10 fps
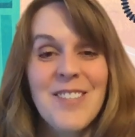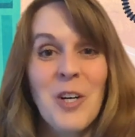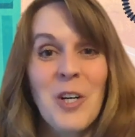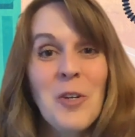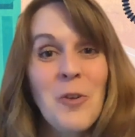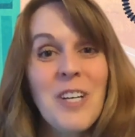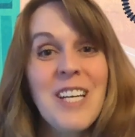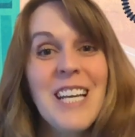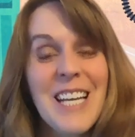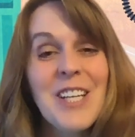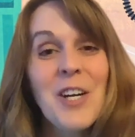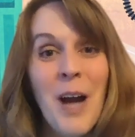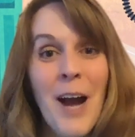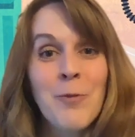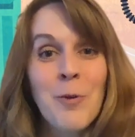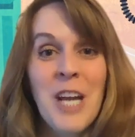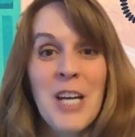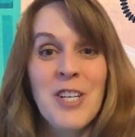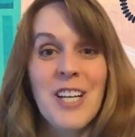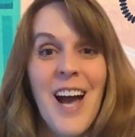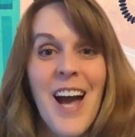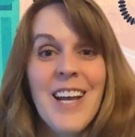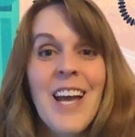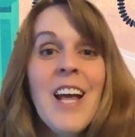are included in the craft rotation guide.